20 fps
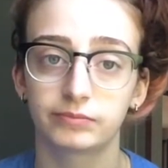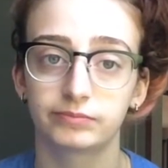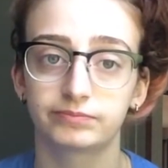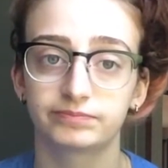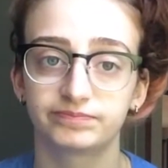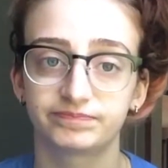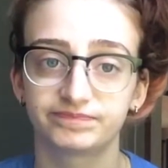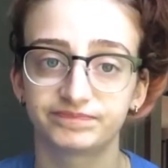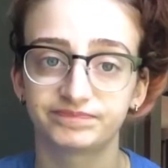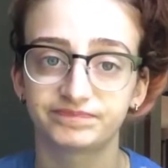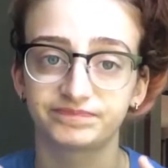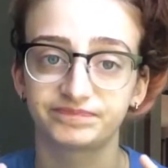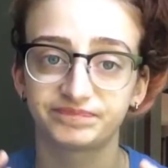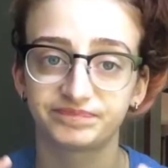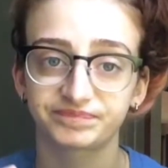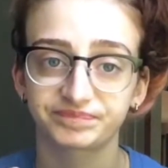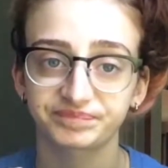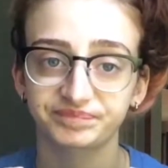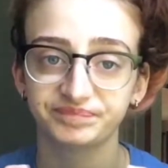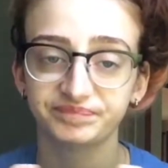
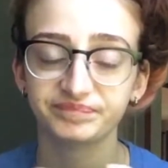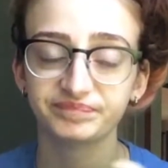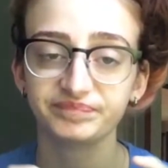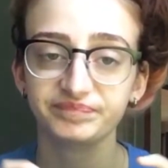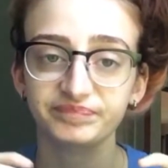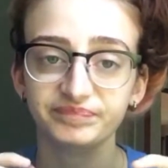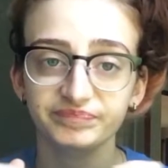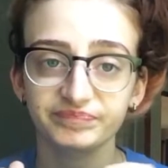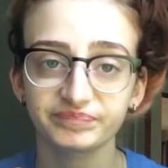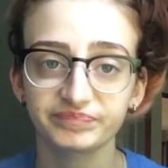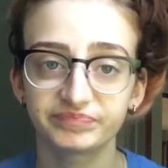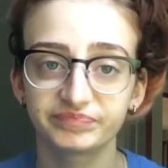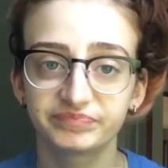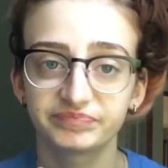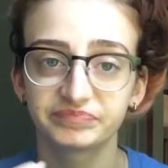Nobody speaks.